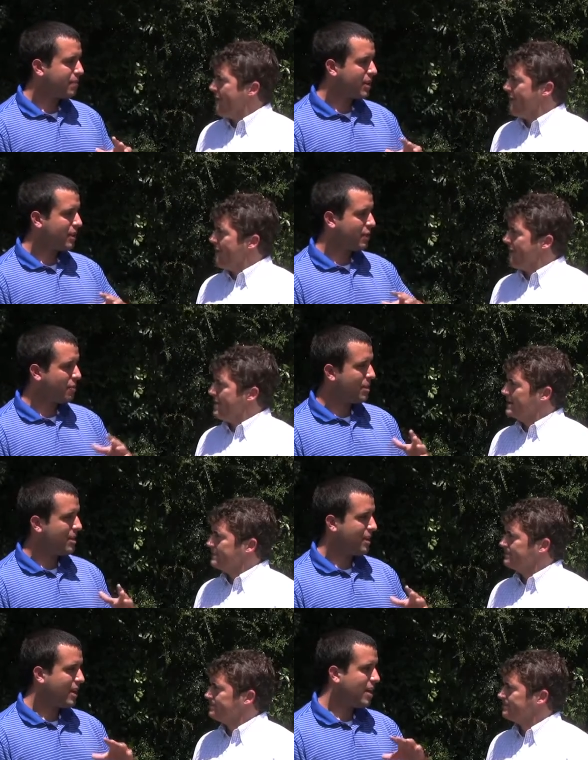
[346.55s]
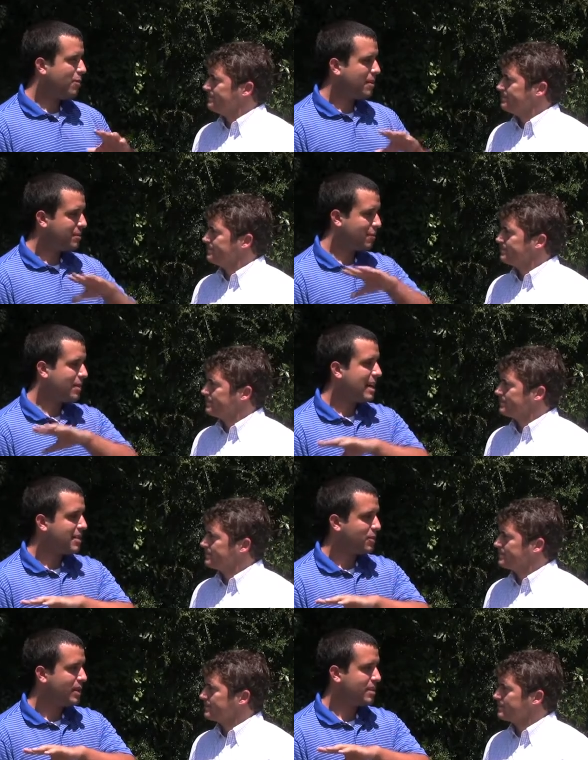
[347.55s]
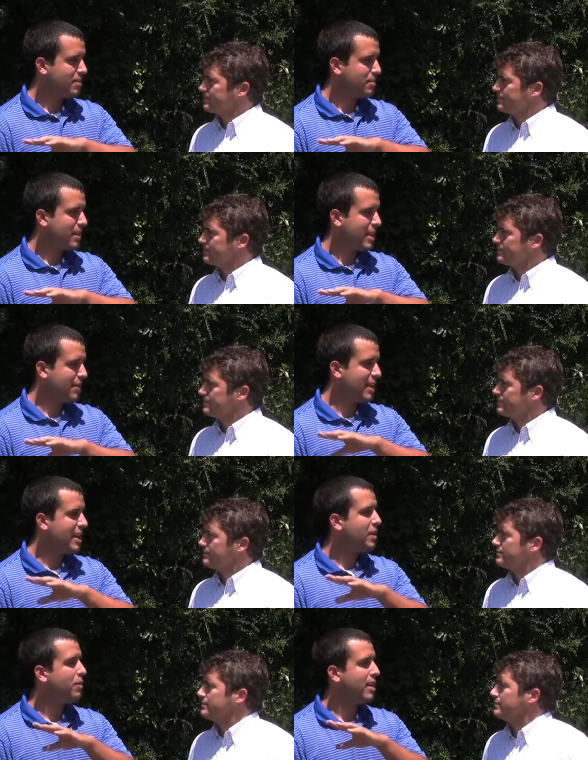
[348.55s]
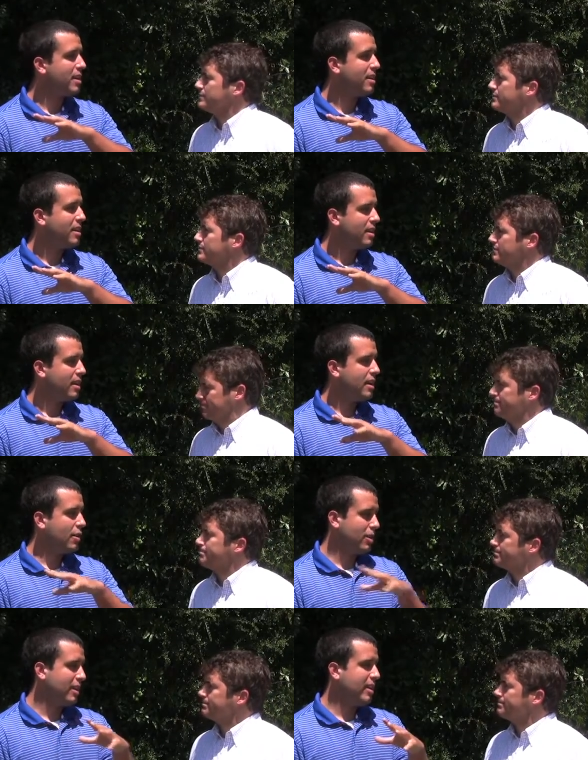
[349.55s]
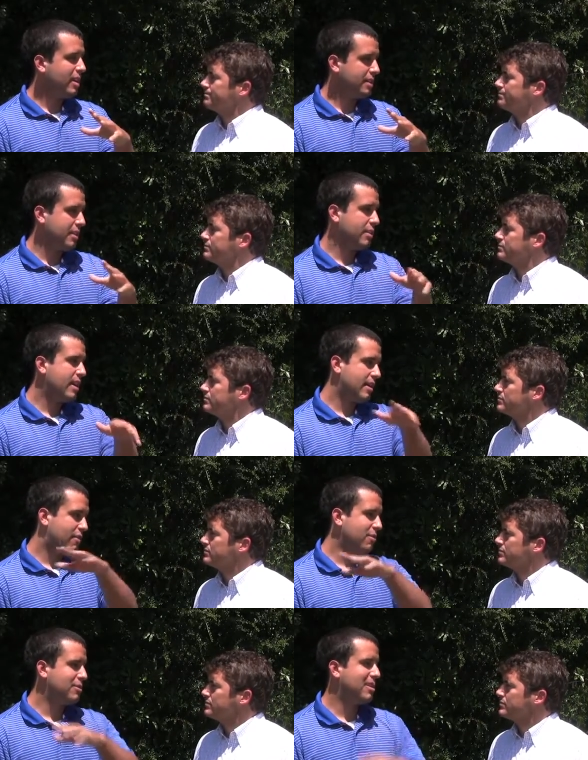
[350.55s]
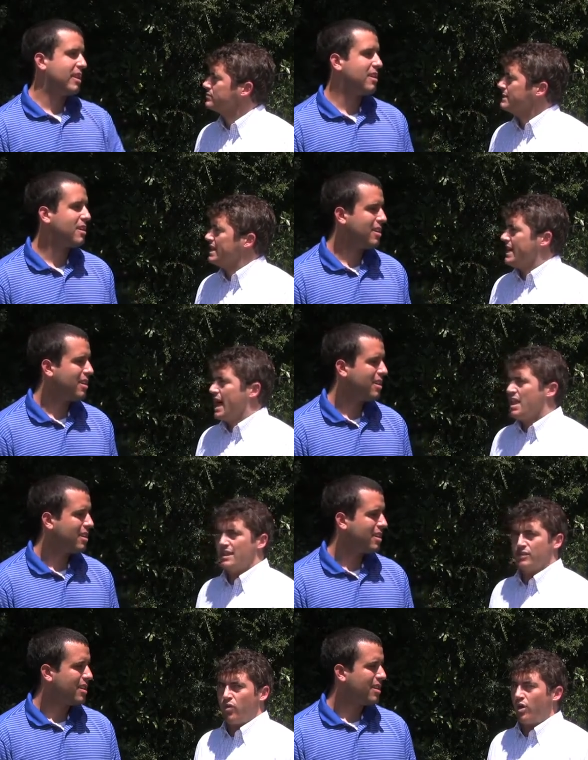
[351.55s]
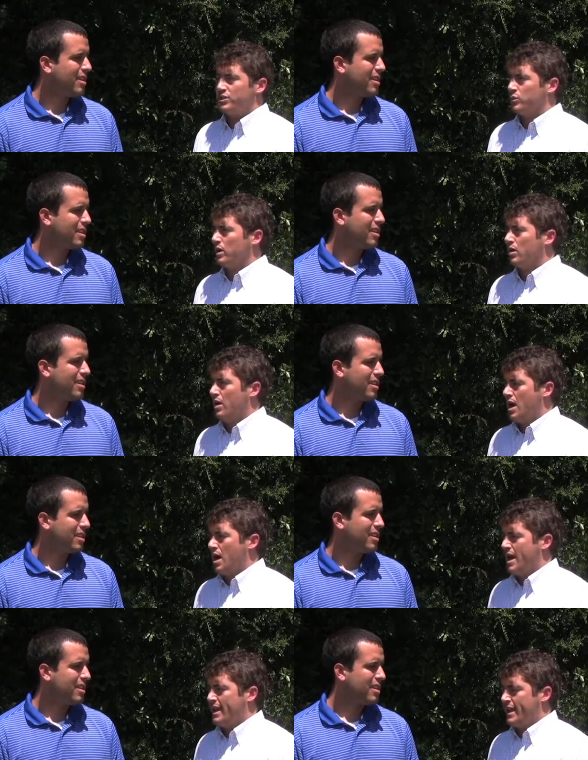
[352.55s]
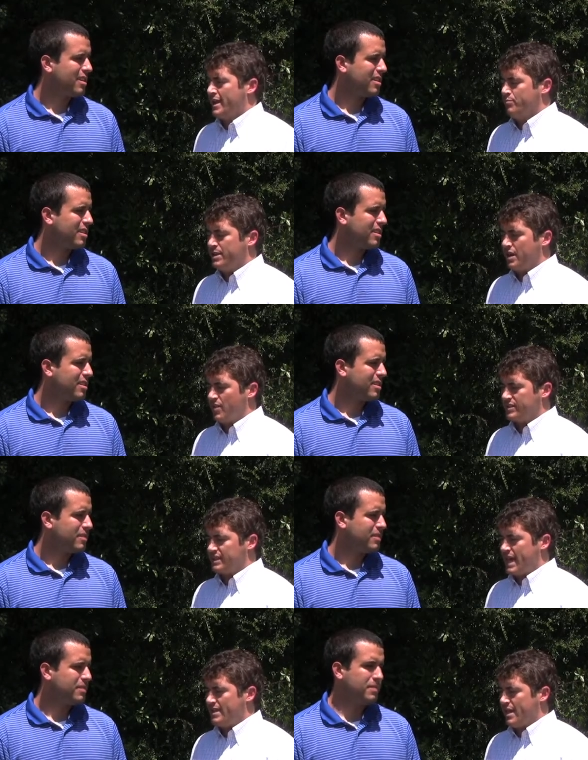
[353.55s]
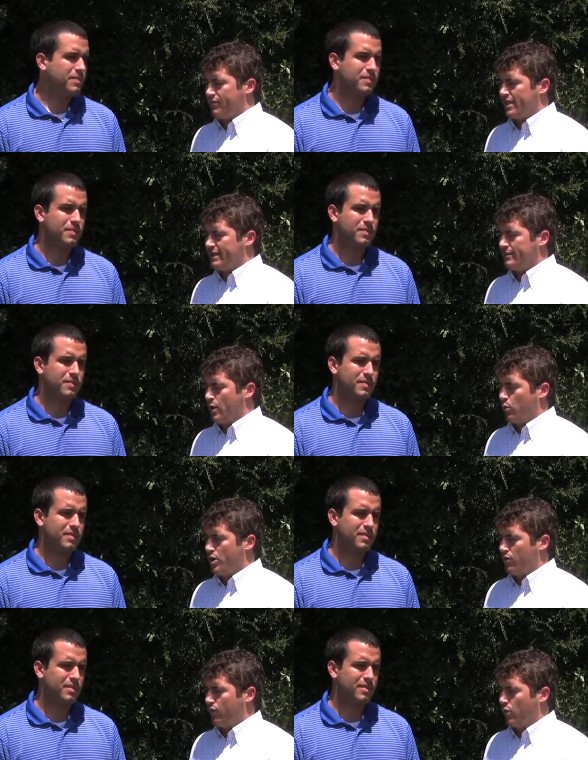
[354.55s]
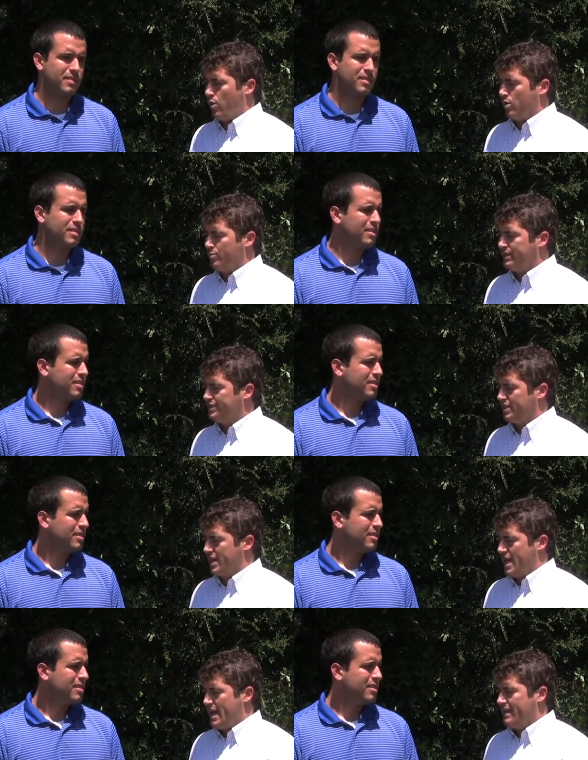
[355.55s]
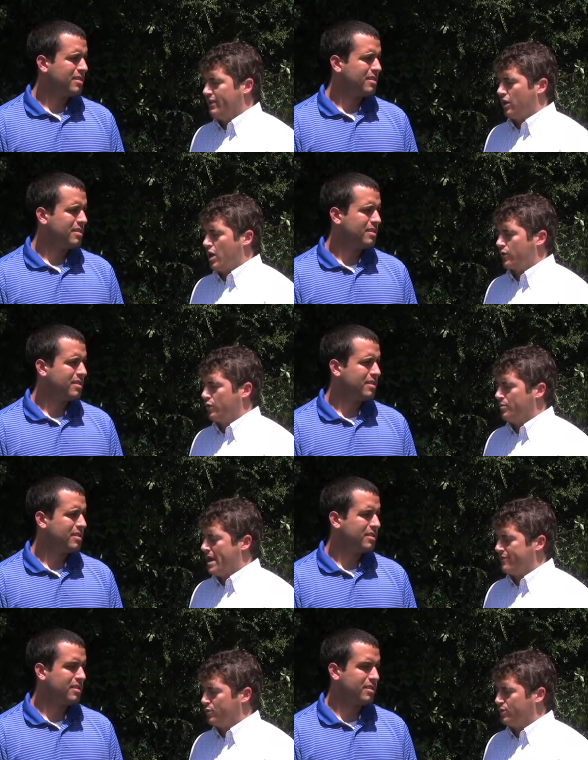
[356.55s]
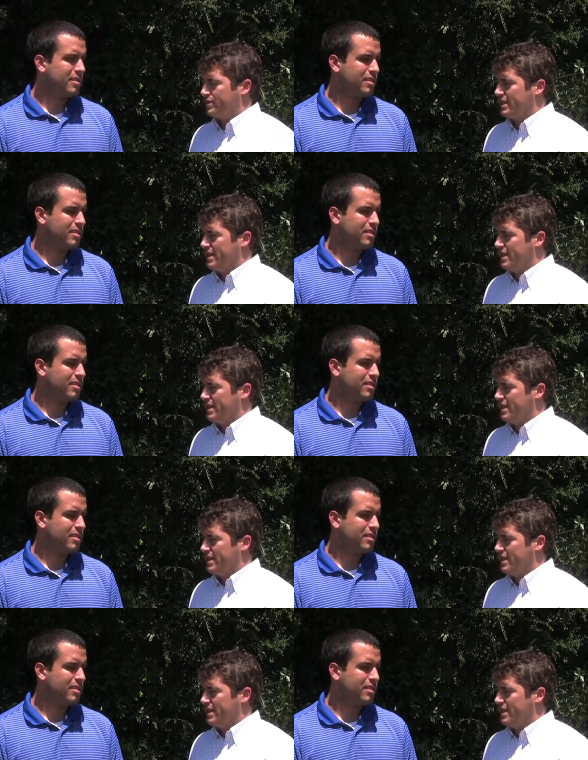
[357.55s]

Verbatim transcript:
Speaker 1: a little bit of the cobwebs from last week's kind of giddy win mm-hmm. early, and then they'll kind of cruise later.
Speaker 2: Yeah, I like Navarre as well. Uh, and being on the sideline for that, that win over Fort Walton Beach and in the locker room afterwards,